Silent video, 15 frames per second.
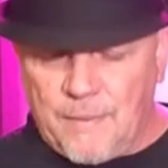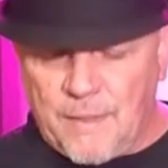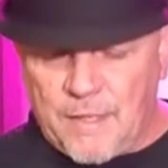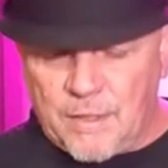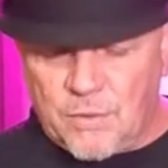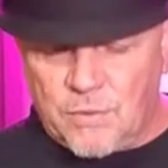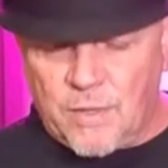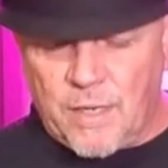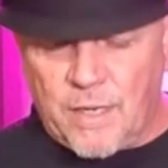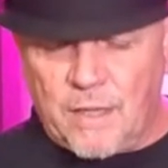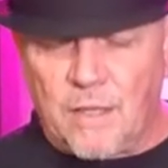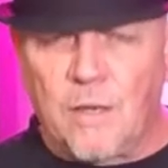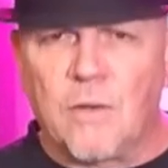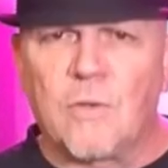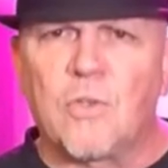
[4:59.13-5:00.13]
That's right,
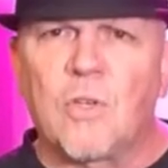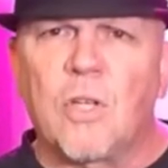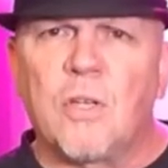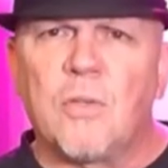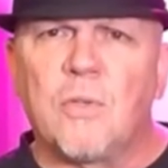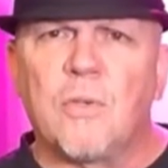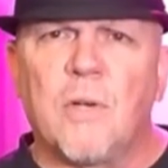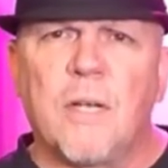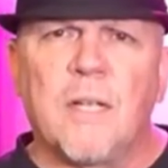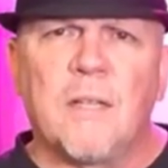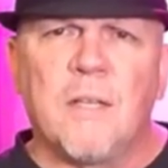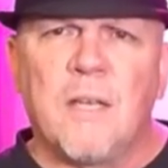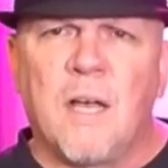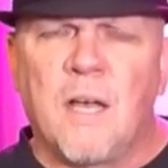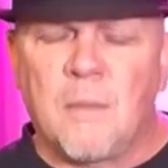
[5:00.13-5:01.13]
they're
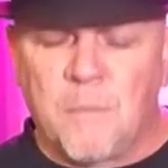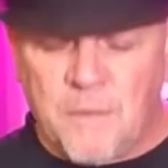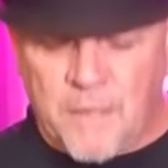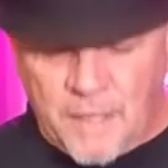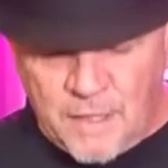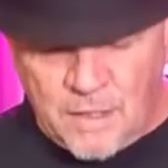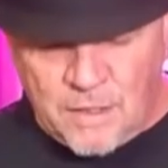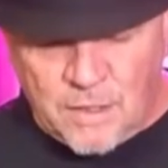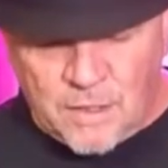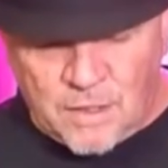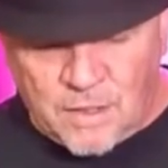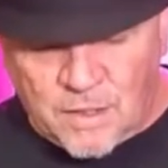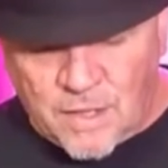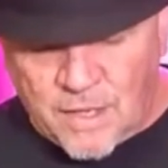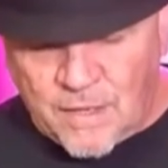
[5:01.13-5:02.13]
contractually obligated to the
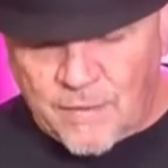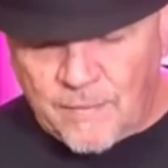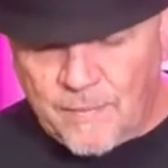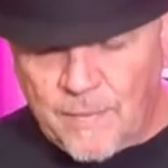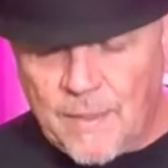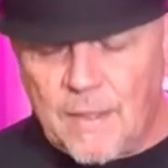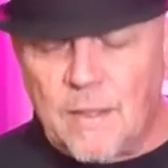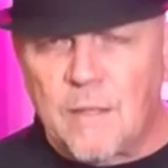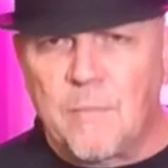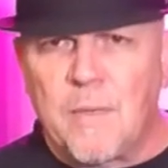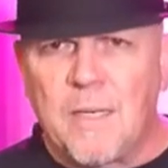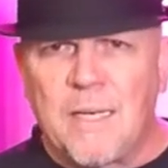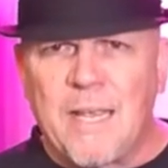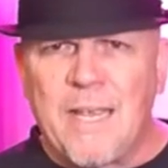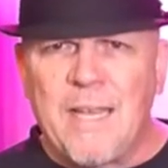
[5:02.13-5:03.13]
cloud to
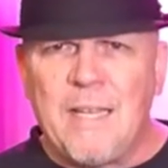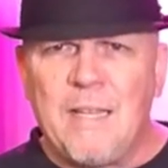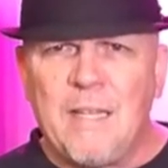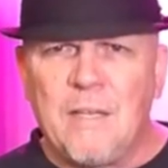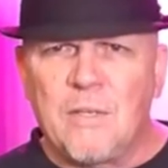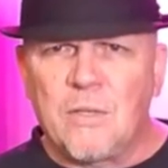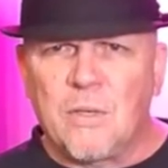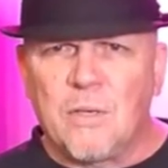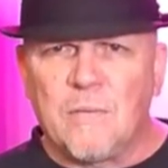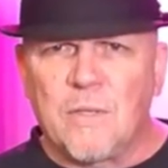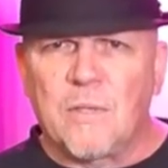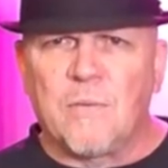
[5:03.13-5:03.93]
maintain the servers